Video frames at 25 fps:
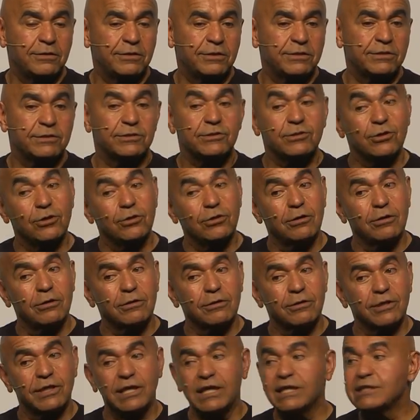So
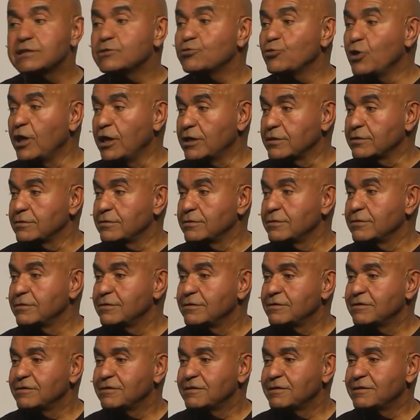guess what?
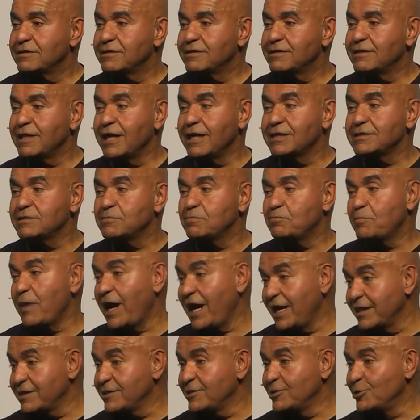That's
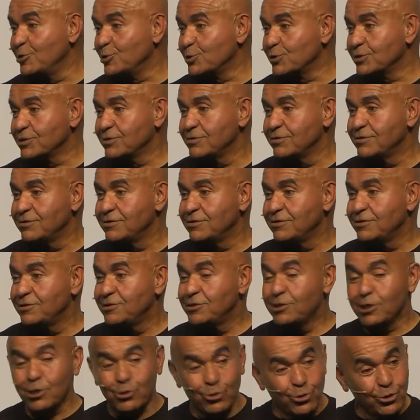bad news.
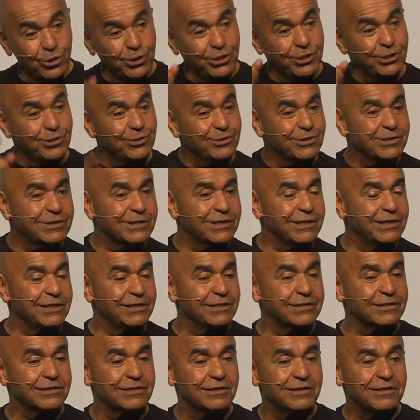The good news
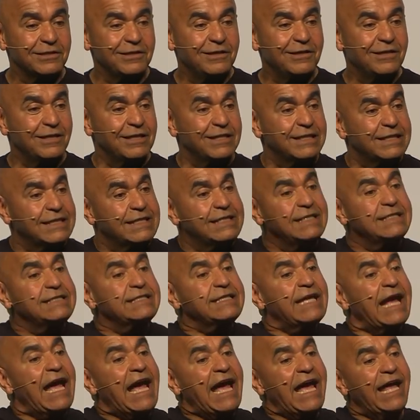is
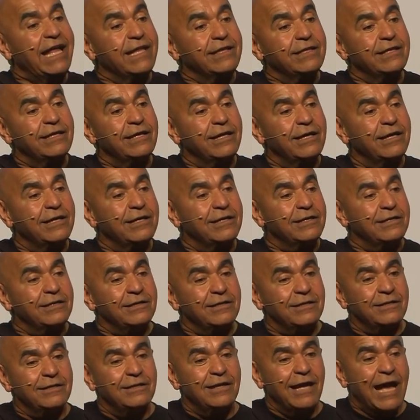this hand
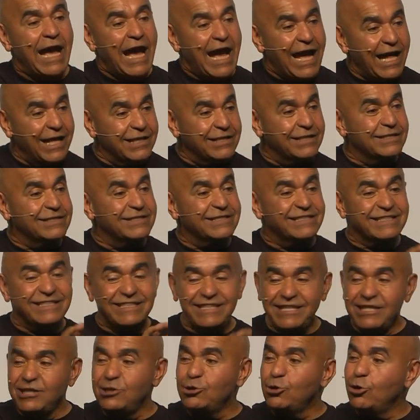had
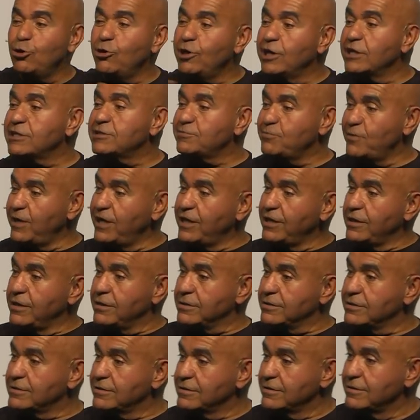zero
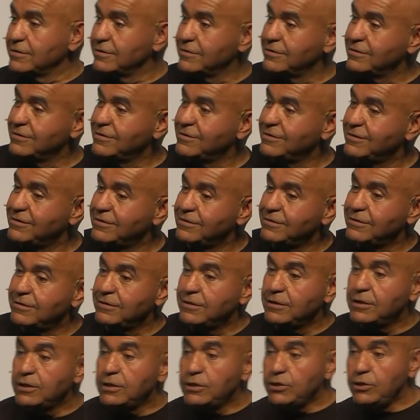experience,
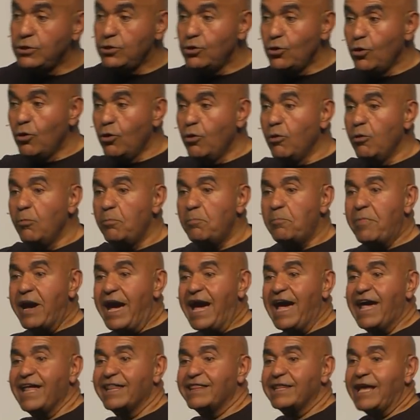no
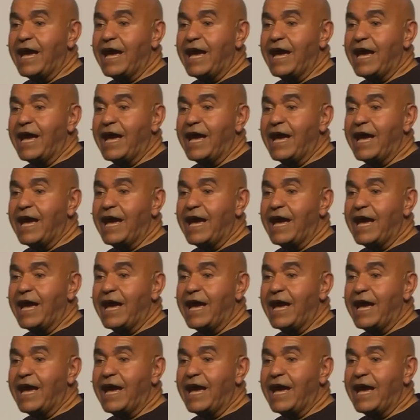bad